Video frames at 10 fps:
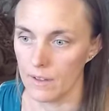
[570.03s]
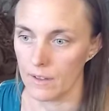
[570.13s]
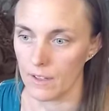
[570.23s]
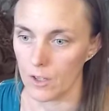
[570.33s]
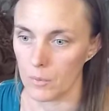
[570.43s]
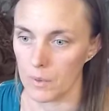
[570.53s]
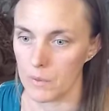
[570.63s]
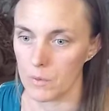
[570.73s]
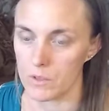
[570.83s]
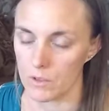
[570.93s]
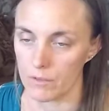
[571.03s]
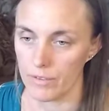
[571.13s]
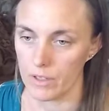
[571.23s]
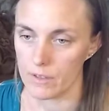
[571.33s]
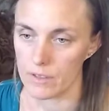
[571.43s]
You know, maybe it was your
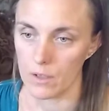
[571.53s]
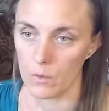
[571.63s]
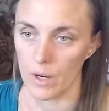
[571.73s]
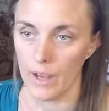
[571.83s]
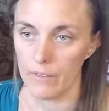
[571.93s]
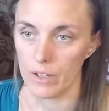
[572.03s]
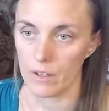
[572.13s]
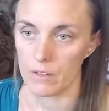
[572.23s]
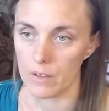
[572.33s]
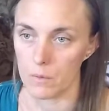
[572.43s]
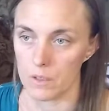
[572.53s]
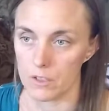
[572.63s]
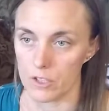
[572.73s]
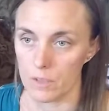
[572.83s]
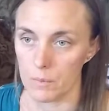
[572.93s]
feelings that you were having, or they were
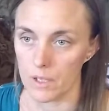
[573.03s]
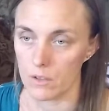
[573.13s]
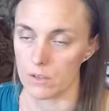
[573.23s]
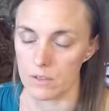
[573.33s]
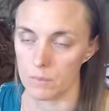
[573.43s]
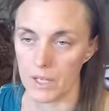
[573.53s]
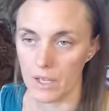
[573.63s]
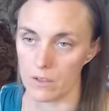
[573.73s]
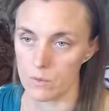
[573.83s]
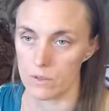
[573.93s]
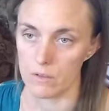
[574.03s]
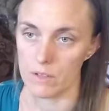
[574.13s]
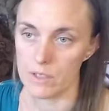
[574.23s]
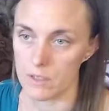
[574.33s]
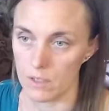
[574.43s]
legitimate, or somebody else was doing
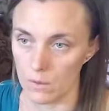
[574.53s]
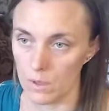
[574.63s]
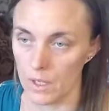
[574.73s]
this to you.